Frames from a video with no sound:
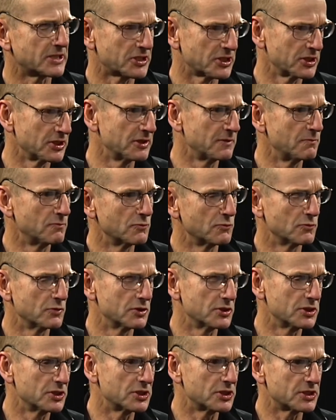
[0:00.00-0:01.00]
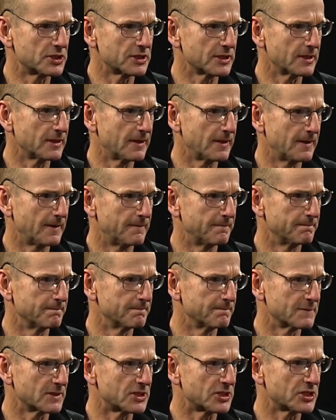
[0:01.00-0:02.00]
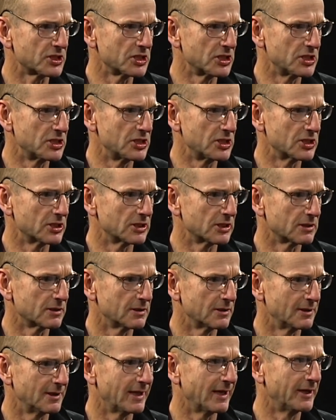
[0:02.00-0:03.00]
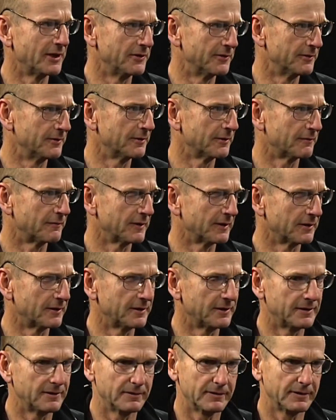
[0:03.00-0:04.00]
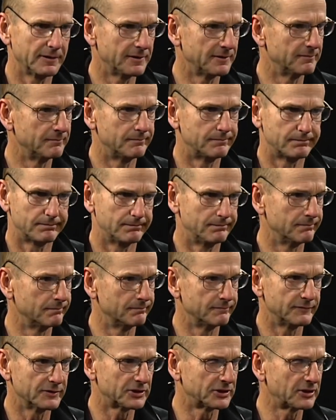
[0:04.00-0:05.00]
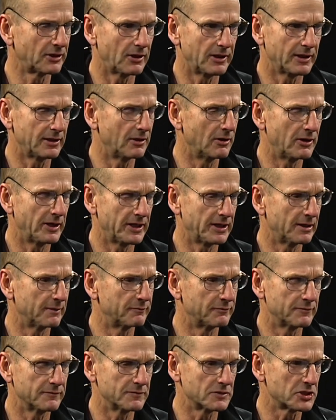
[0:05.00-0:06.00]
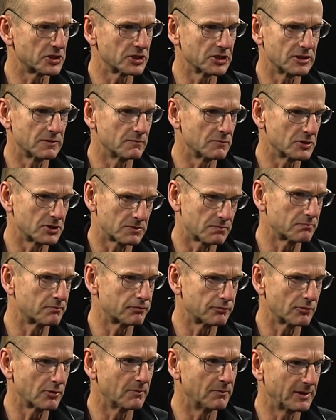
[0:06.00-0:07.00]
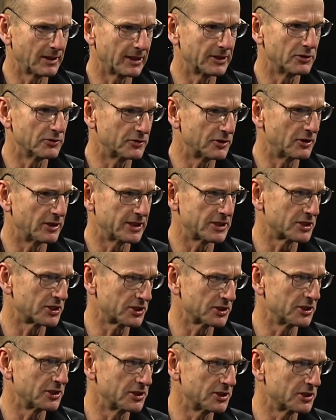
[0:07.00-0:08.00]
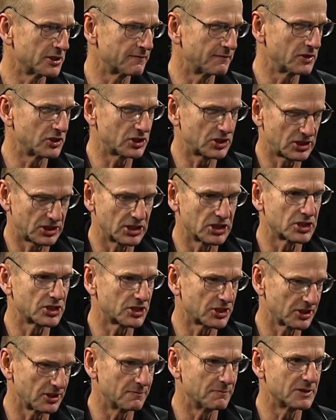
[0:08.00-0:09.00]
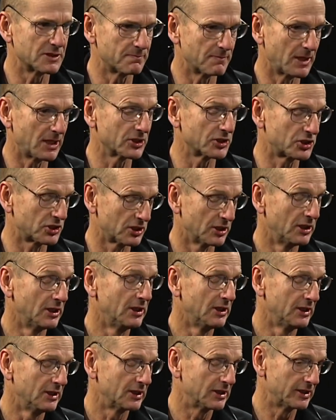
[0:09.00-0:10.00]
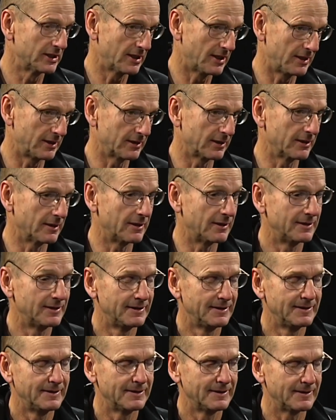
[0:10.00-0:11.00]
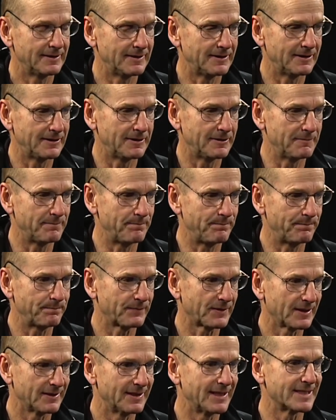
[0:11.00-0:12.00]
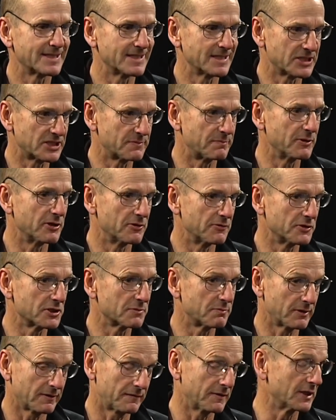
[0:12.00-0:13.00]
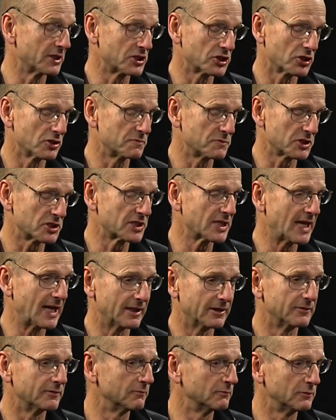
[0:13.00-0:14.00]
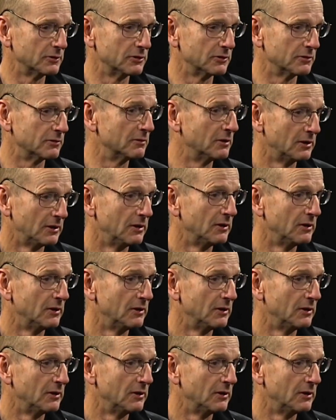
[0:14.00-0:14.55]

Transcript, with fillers: team was um, senior laden, I think, in, in the starting lineup for the team was probably eight or nine seniors. This, this team is much younger, um, less experienced, but I think in terms of talent, we're